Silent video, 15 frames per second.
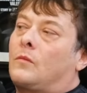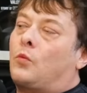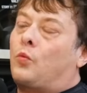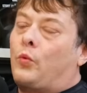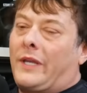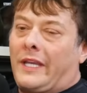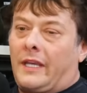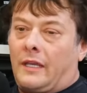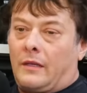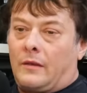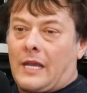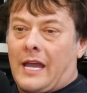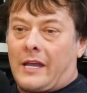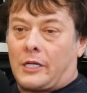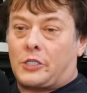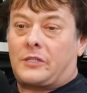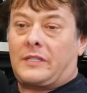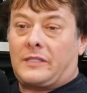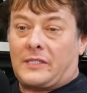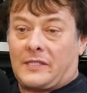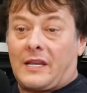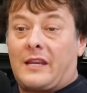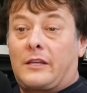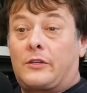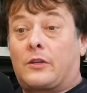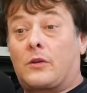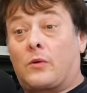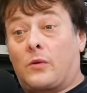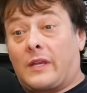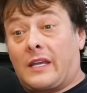we actually decided to
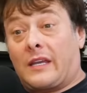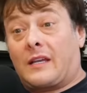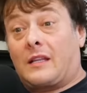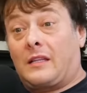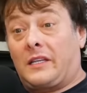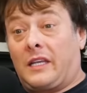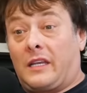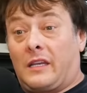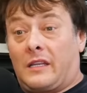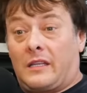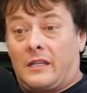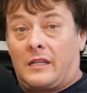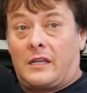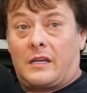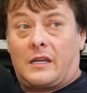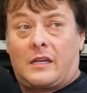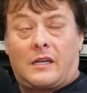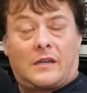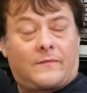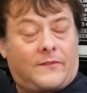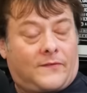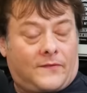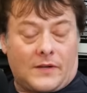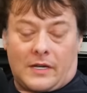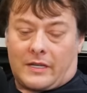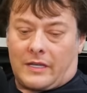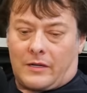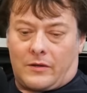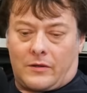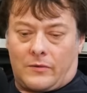go get clean in, I
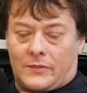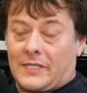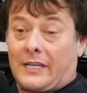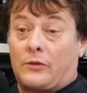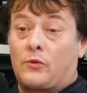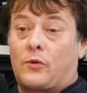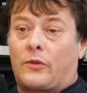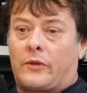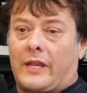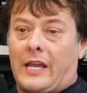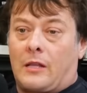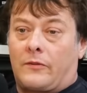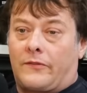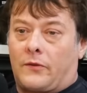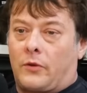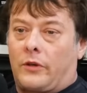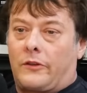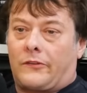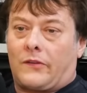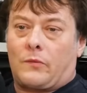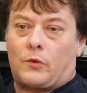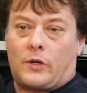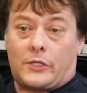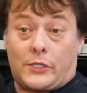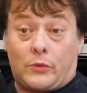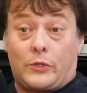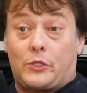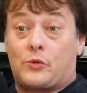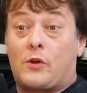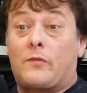don't know, it was like Northern California somewhere.
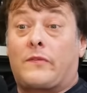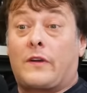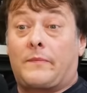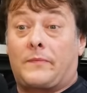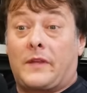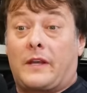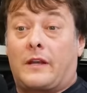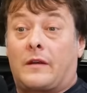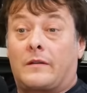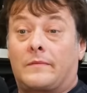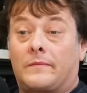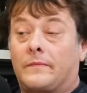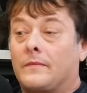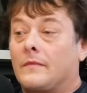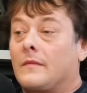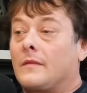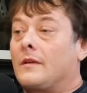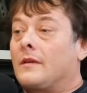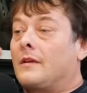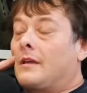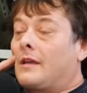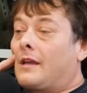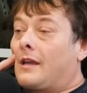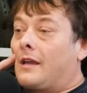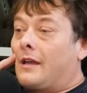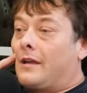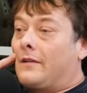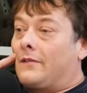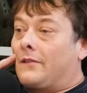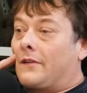So we drove up there,
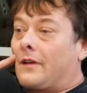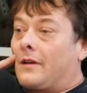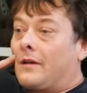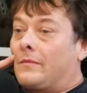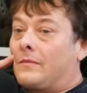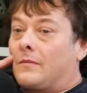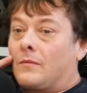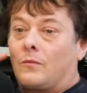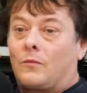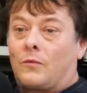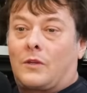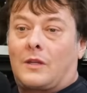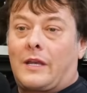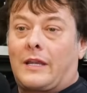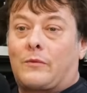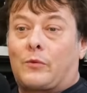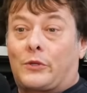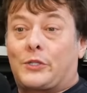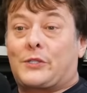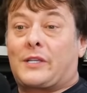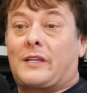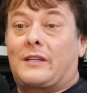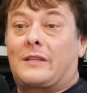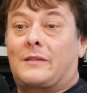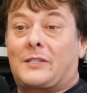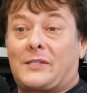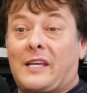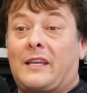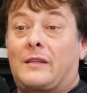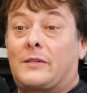and we're like, we're just going to
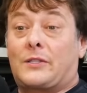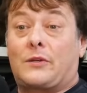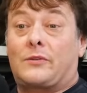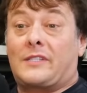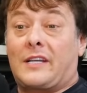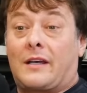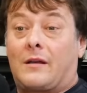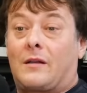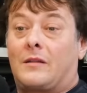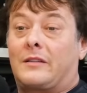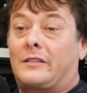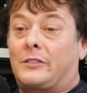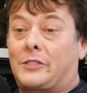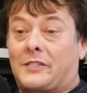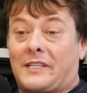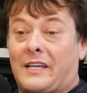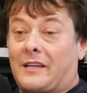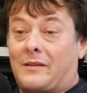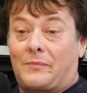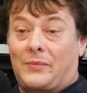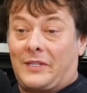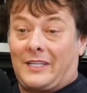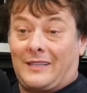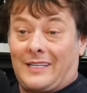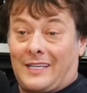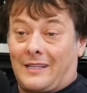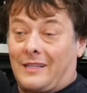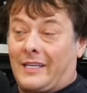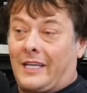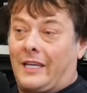stay in this hotel and just get completely
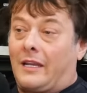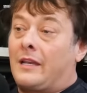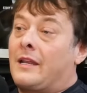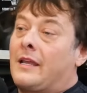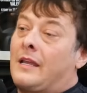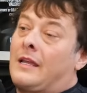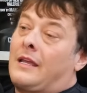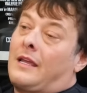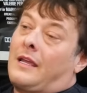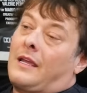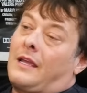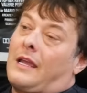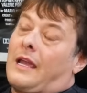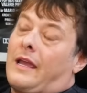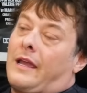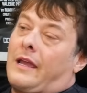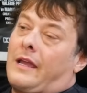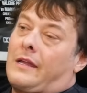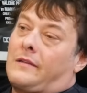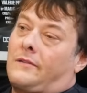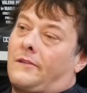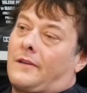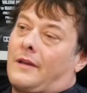clean. And